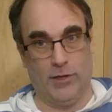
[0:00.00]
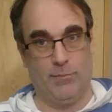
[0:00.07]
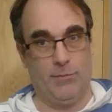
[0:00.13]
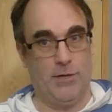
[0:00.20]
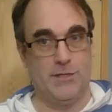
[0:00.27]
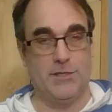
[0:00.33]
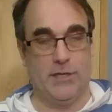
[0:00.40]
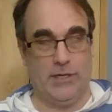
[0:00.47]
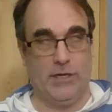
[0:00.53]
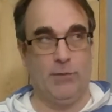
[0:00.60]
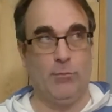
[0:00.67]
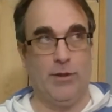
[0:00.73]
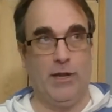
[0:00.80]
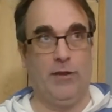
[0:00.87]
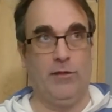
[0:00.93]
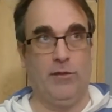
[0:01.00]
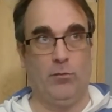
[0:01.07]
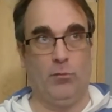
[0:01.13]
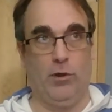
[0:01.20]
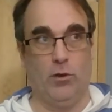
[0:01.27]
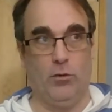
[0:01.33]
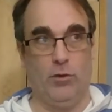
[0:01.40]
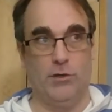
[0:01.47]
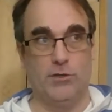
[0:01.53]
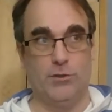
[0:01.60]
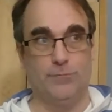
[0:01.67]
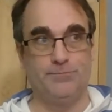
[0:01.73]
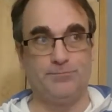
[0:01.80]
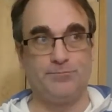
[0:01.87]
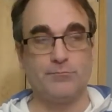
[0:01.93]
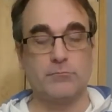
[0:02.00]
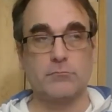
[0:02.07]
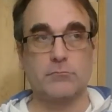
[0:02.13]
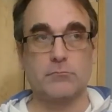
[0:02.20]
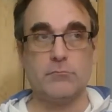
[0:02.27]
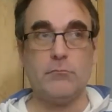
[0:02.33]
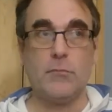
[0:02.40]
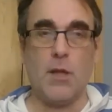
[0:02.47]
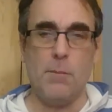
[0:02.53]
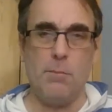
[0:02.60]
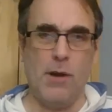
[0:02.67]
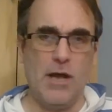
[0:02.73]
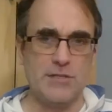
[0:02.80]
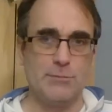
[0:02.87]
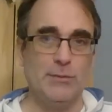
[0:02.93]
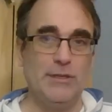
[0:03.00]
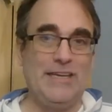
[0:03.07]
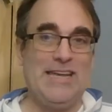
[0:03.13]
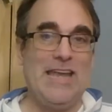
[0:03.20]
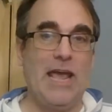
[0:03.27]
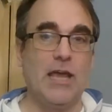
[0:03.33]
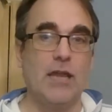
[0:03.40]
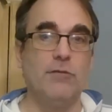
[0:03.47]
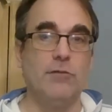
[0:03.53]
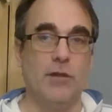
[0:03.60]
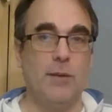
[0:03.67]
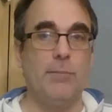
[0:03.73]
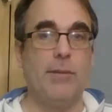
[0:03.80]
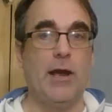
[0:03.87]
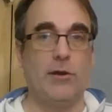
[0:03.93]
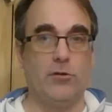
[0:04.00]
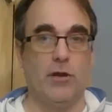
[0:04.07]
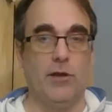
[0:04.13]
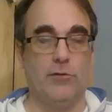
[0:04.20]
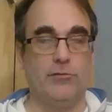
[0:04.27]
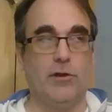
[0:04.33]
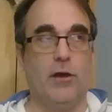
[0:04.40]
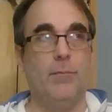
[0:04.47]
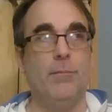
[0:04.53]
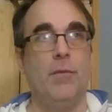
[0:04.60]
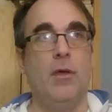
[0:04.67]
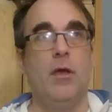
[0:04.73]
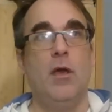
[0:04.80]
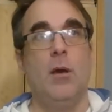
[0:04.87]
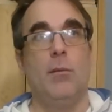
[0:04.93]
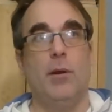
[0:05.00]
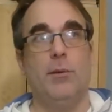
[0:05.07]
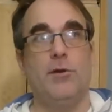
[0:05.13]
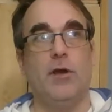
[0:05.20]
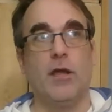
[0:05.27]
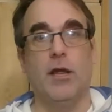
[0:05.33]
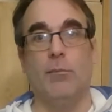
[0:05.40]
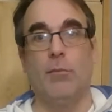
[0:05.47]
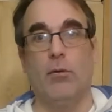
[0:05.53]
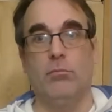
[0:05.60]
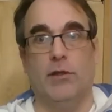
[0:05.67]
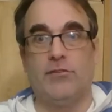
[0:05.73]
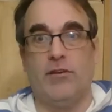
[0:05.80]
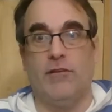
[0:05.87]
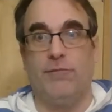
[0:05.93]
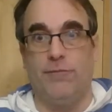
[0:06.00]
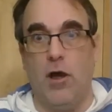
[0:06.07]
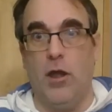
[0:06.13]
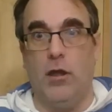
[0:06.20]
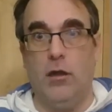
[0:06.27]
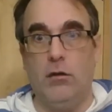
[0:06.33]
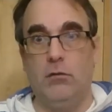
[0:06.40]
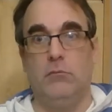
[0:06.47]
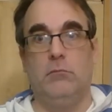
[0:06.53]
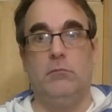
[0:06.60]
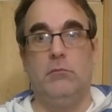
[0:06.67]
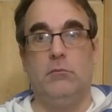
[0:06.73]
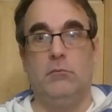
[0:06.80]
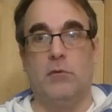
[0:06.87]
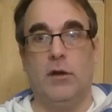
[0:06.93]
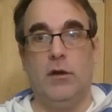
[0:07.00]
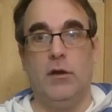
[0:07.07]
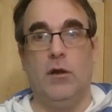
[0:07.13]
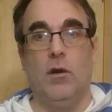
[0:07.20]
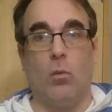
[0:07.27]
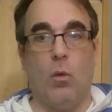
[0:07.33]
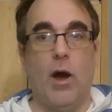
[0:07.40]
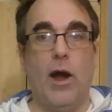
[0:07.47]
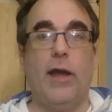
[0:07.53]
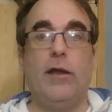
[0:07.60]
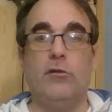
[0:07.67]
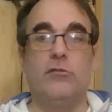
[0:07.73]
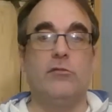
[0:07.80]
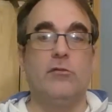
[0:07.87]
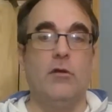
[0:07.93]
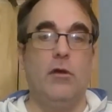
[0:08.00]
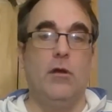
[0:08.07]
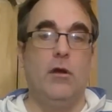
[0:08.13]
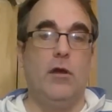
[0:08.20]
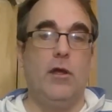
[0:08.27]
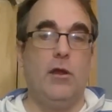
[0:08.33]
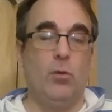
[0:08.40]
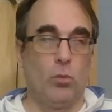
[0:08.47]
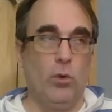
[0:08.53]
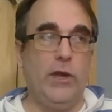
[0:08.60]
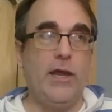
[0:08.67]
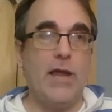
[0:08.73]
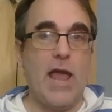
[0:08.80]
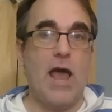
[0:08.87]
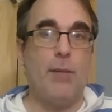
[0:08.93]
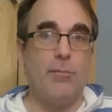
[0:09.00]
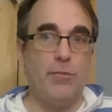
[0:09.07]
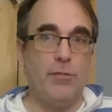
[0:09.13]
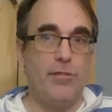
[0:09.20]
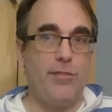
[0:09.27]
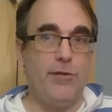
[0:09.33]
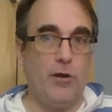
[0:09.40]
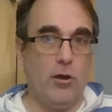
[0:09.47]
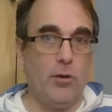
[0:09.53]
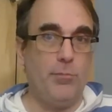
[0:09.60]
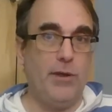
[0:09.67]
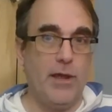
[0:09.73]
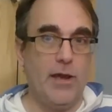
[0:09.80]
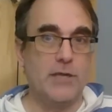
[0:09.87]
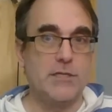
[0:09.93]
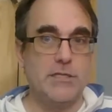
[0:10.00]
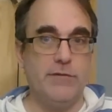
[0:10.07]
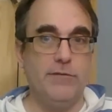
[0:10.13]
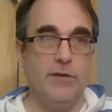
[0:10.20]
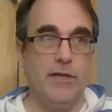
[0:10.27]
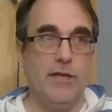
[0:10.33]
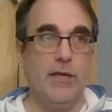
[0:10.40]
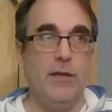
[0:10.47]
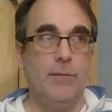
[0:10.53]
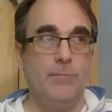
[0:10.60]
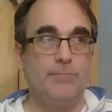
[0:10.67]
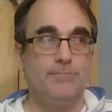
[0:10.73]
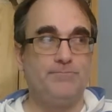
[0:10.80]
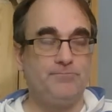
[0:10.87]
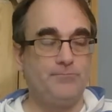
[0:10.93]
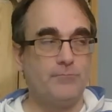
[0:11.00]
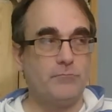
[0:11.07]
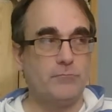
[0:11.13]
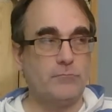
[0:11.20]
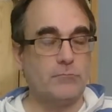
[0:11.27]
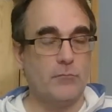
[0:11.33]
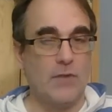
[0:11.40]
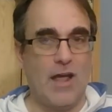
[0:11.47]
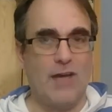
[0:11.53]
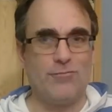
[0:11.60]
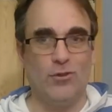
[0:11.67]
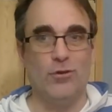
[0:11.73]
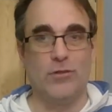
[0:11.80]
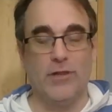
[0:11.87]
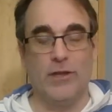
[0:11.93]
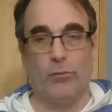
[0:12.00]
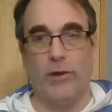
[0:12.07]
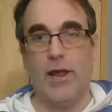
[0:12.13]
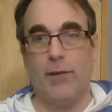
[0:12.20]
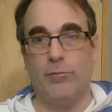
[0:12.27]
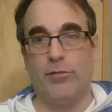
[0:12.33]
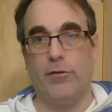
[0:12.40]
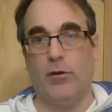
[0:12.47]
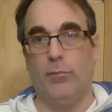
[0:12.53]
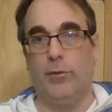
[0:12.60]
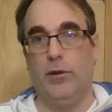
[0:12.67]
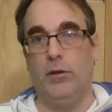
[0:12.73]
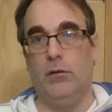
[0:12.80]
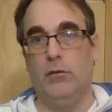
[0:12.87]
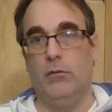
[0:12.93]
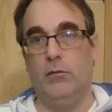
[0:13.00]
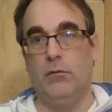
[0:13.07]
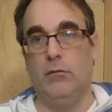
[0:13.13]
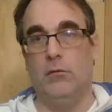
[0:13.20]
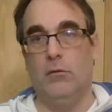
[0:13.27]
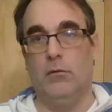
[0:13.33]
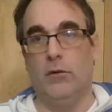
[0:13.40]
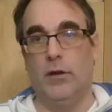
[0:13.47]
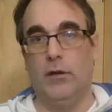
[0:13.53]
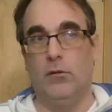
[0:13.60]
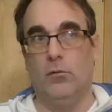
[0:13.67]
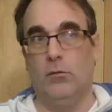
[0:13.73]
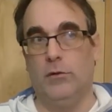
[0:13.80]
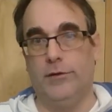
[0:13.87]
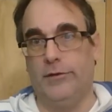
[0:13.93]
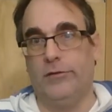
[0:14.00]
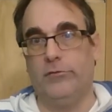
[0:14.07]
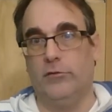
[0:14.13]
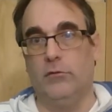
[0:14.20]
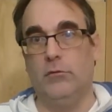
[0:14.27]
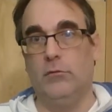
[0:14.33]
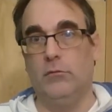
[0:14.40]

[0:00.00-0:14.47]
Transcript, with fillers: I'm not talking about anything where you're going to possibly negatively impact your lifestyle. But I'm talking about let's have fun. Right? Why does a rehab and therapy activity have to look like rehab and therapy? Right? It doesn't.